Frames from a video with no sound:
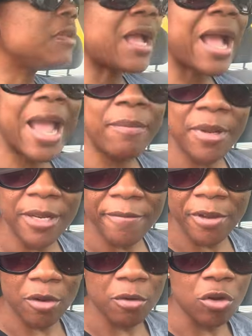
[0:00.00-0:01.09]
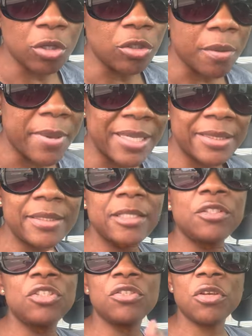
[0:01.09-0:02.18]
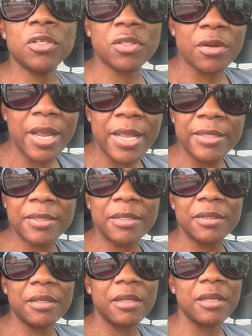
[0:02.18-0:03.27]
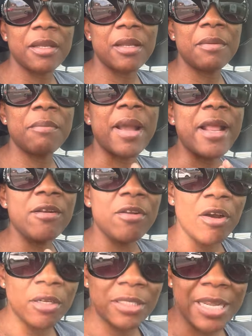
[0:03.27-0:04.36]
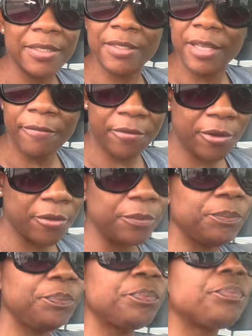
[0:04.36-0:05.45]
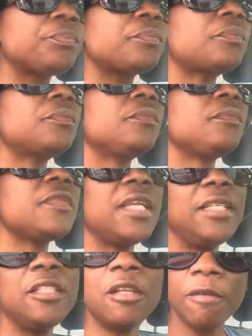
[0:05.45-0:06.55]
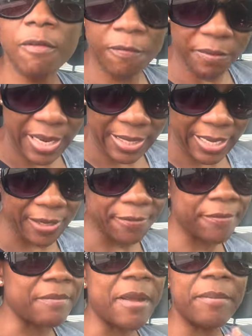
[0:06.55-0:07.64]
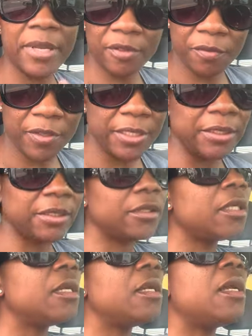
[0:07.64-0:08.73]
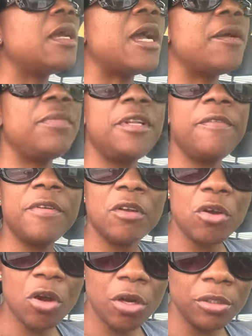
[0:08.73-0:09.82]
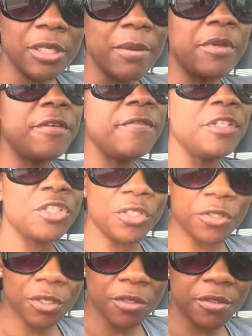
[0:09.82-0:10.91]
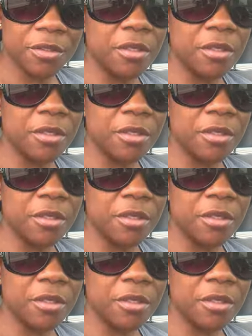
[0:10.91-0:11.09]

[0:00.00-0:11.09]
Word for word: I believe in God Almighty, Jesus Christ, my Lord and Savior, the love of my life, my best friend. I believe in God, I believe in Jesus.